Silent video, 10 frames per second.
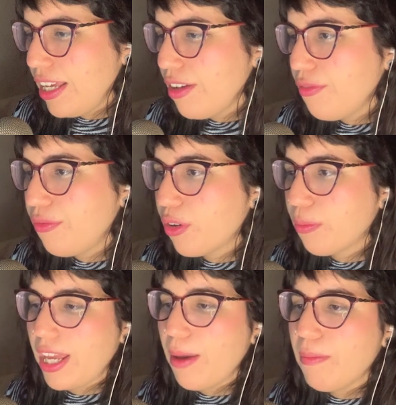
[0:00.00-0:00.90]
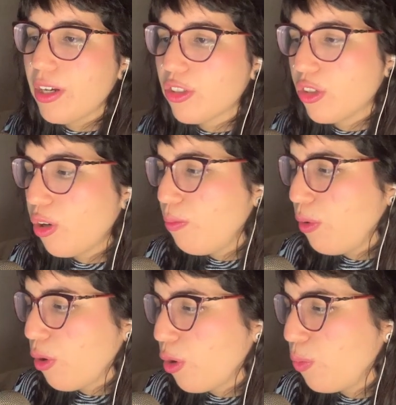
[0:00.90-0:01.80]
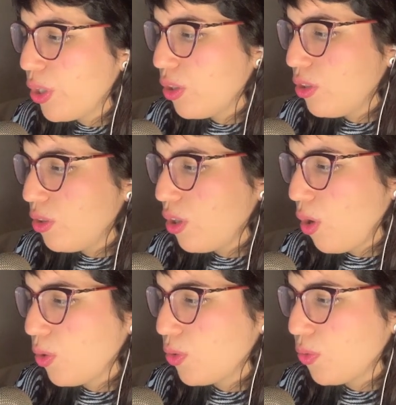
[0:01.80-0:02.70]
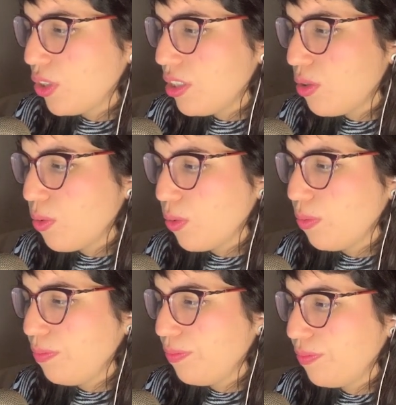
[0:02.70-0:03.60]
and for embed your board, we're going to go to this room,